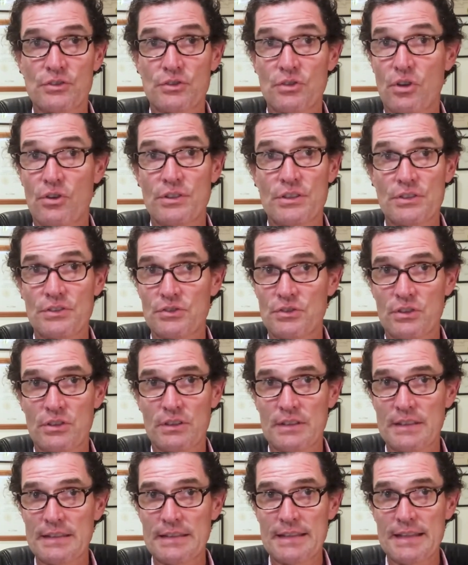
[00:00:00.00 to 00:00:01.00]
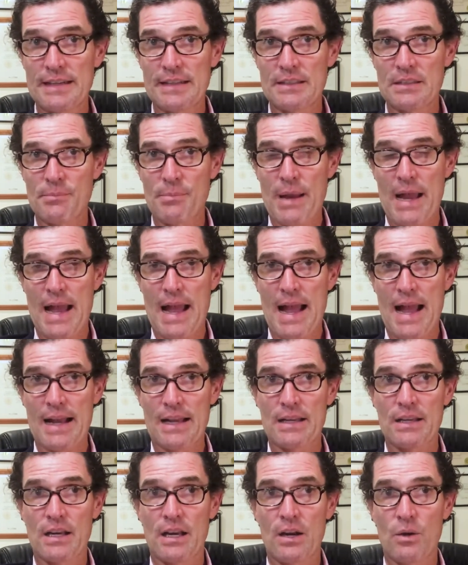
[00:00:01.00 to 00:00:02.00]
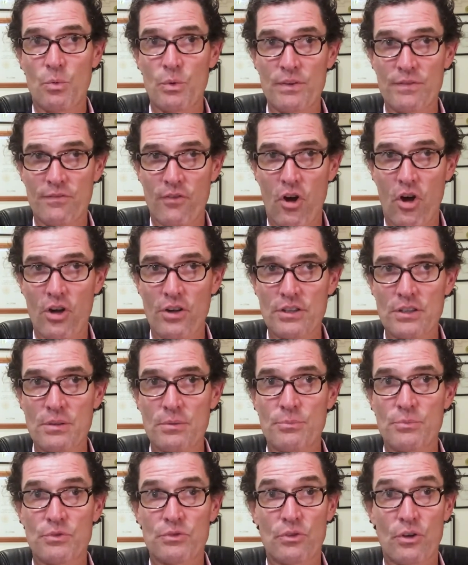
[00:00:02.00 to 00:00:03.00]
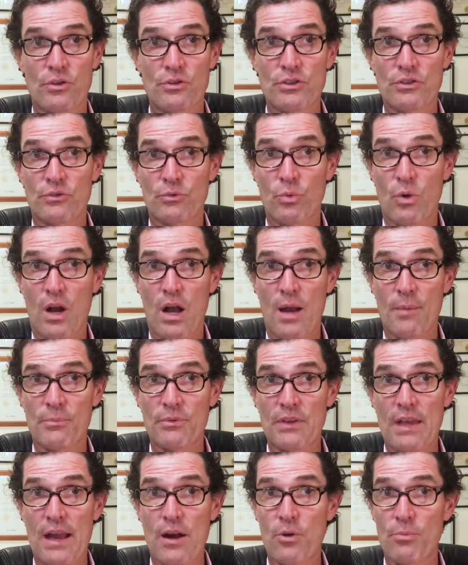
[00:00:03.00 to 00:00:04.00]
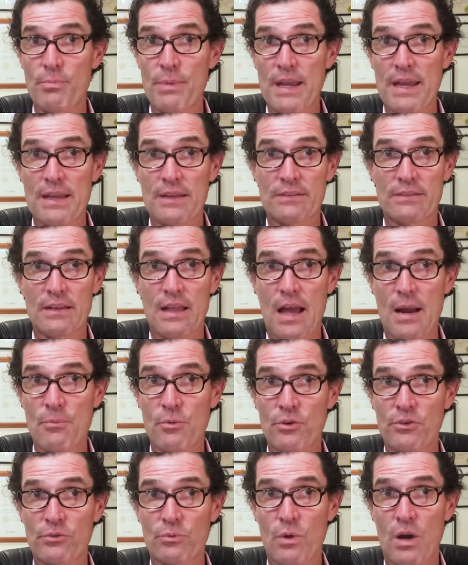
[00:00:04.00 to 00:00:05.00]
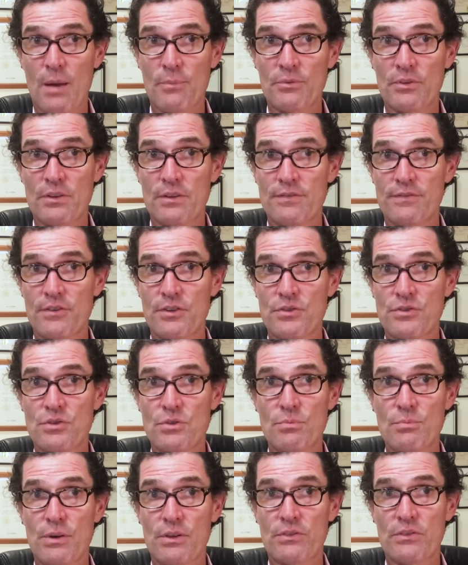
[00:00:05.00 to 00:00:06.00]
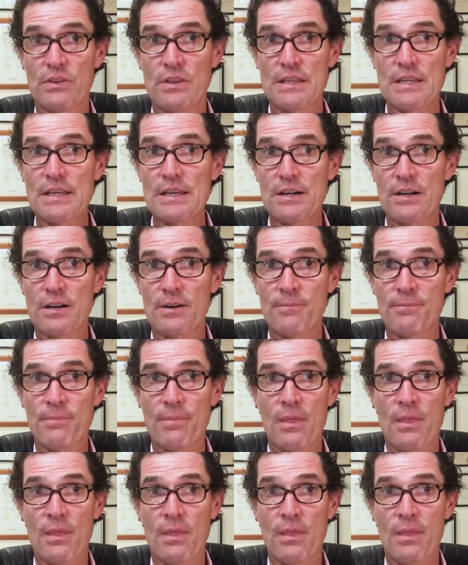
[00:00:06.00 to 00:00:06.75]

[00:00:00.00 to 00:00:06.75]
SONIA is certainly leading the pack with volumes. SONIA swaps outpace LIBOR swaps in the first 2 months of the year.